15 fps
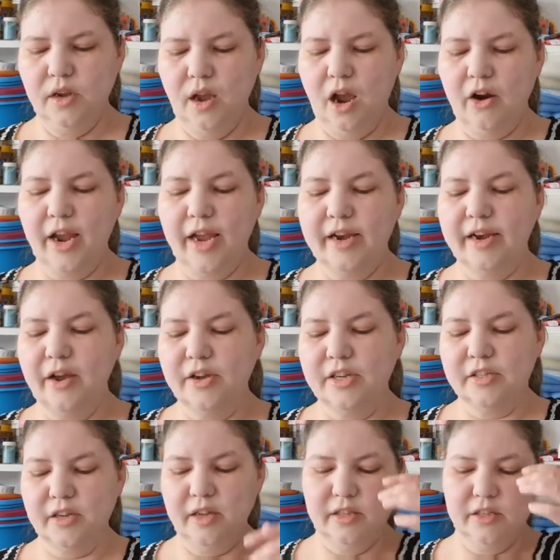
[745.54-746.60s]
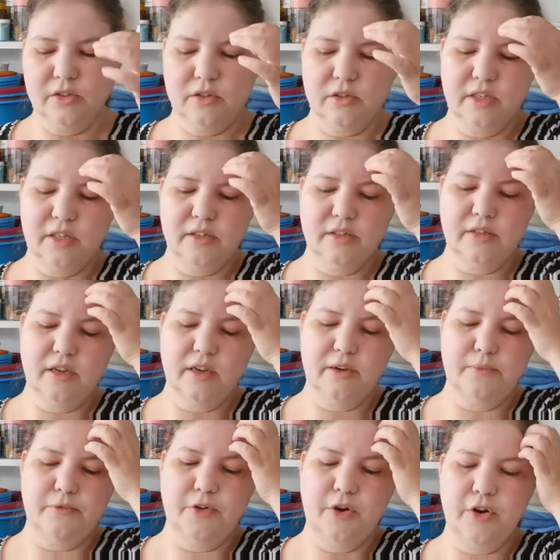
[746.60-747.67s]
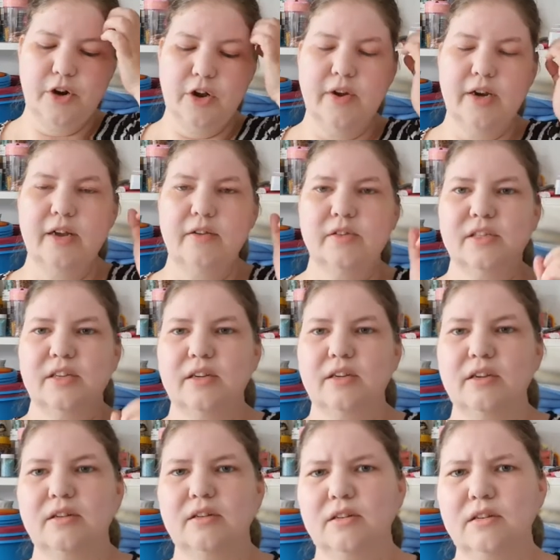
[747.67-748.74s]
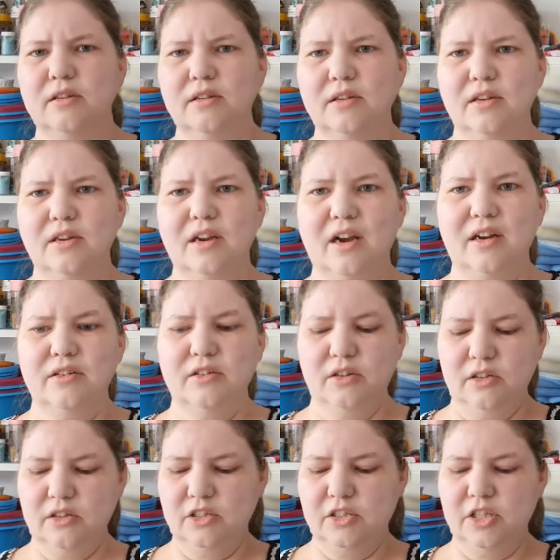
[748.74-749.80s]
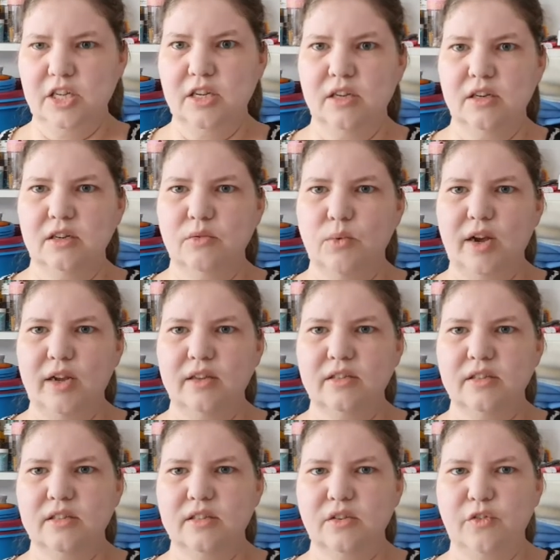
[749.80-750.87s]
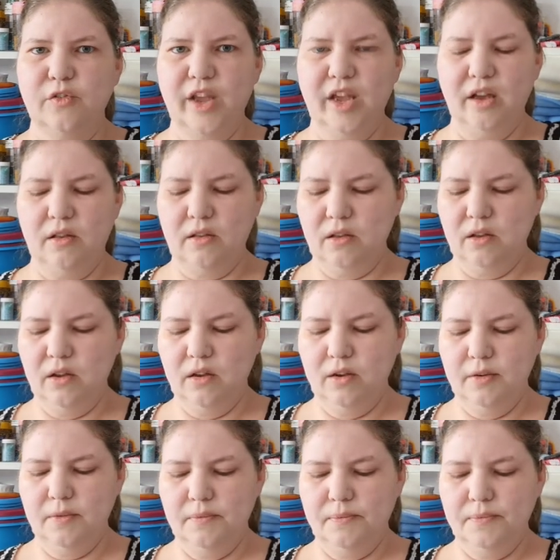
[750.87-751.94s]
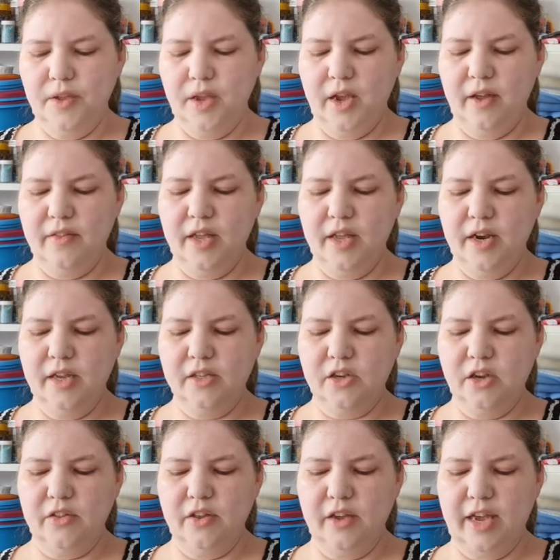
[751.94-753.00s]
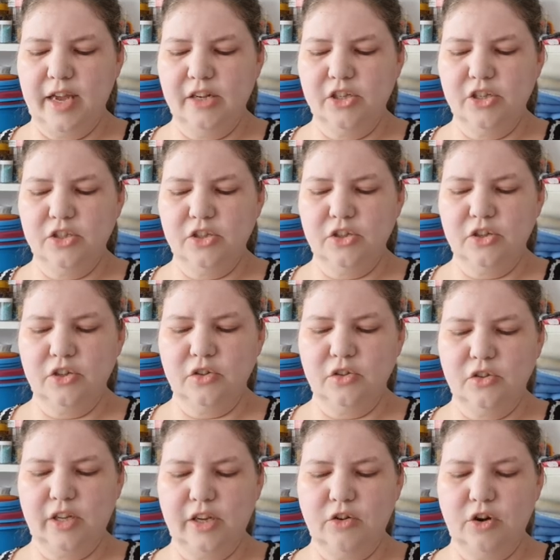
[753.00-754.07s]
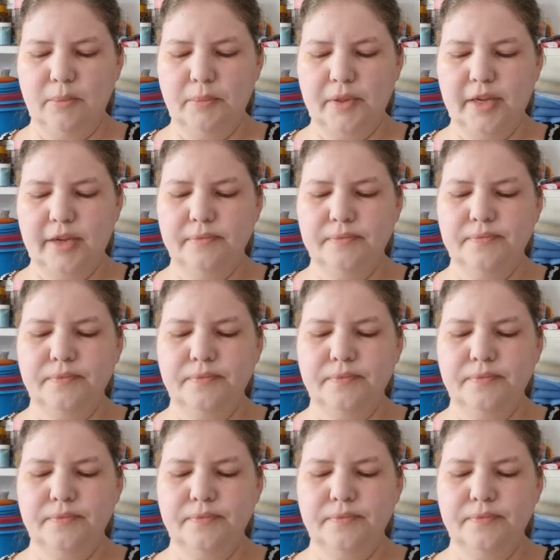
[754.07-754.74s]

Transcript: All right, now I saw this photo and I was like, I don't understand. Why is this a fail? And then I saw the edges are like crumbling.